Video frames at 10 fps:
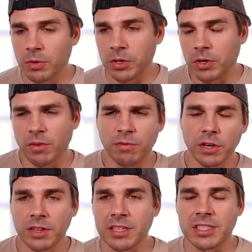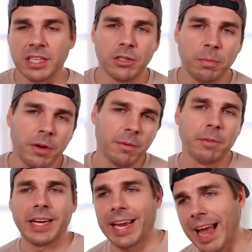when you convert these things, you put up
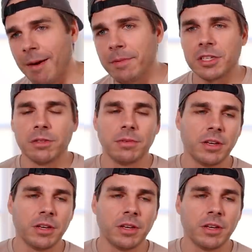like cabinets, you,